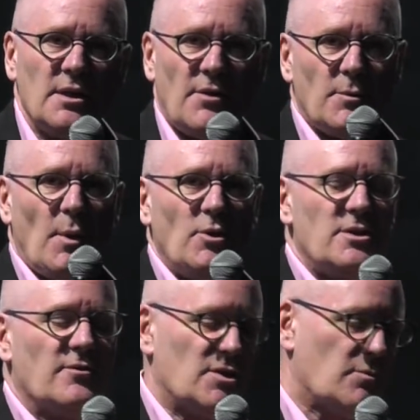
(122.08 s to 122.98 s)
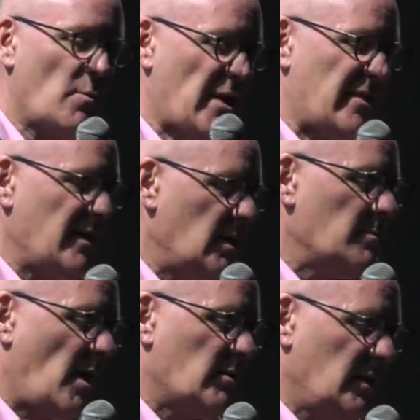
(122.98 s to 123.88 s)
Now, for most of us, when we think
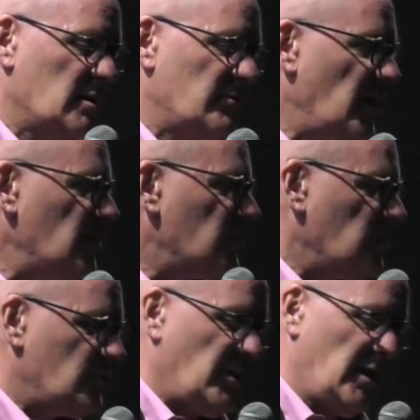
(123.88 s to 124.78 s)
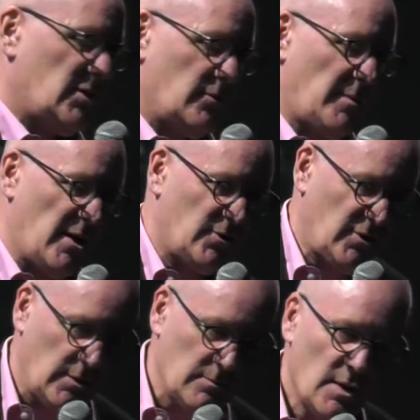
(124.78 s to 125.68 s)
about innovation or
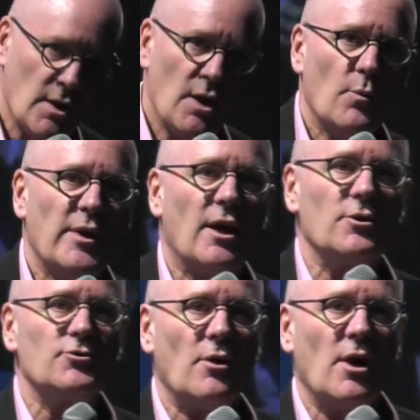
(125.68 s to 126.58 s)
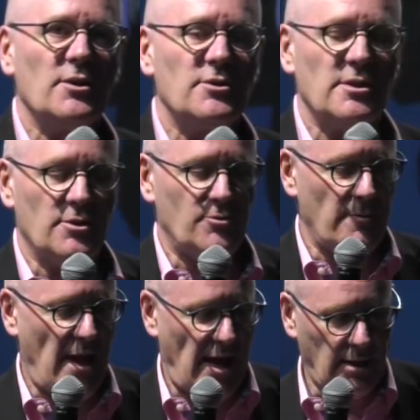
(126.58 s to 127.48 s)
transformation, we are drawn to the
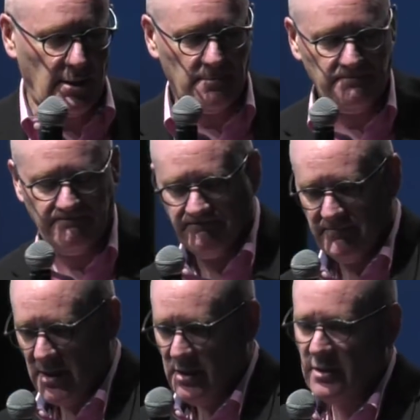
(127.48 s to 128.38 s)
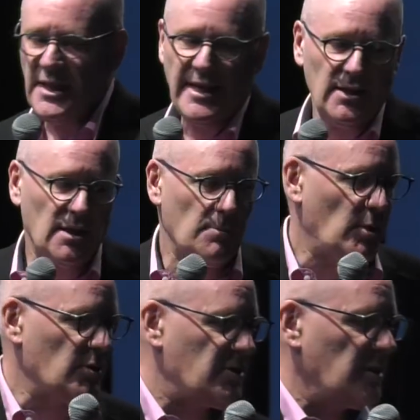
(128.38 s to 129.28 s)
dramatic, landing a
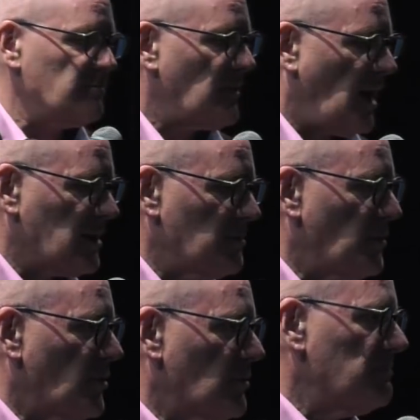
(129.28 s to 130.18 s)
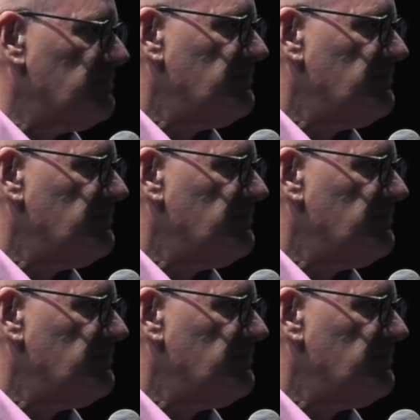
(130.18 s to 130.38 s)
person on the moon.